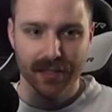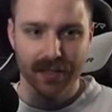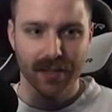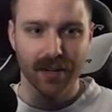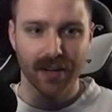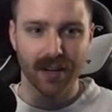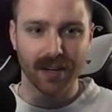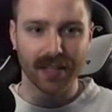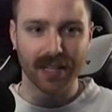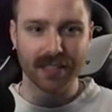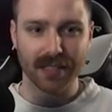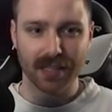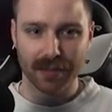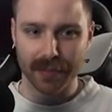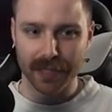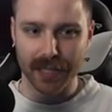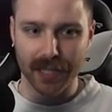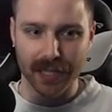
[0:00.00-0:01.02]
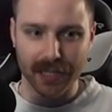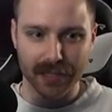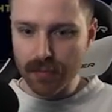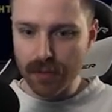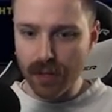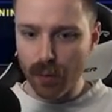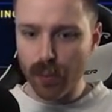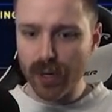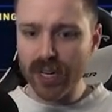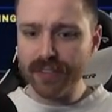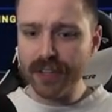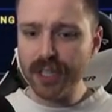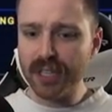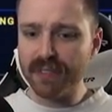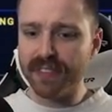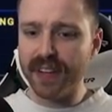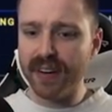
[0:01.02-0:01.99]
Oh, that's gonna be good. Whenever you
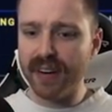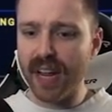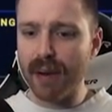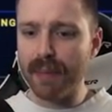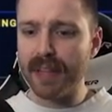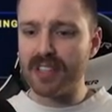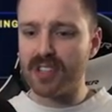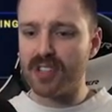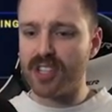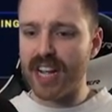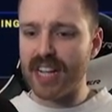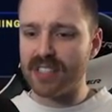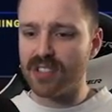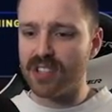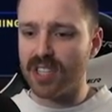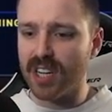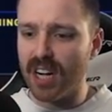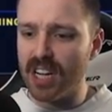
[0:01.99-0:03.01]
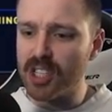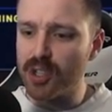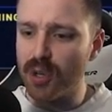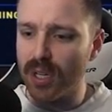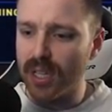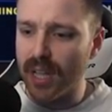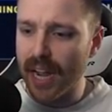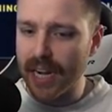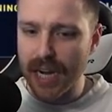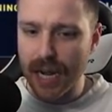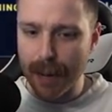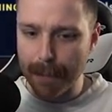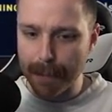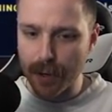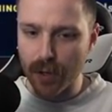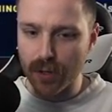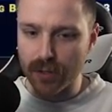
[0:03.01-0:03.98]
defeat an enemy, there's a chance to conjure a
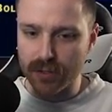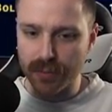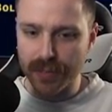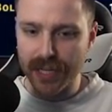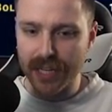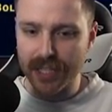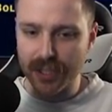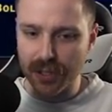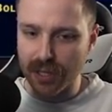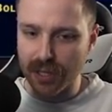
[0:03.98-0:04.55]
lightning bolt. We gotta do the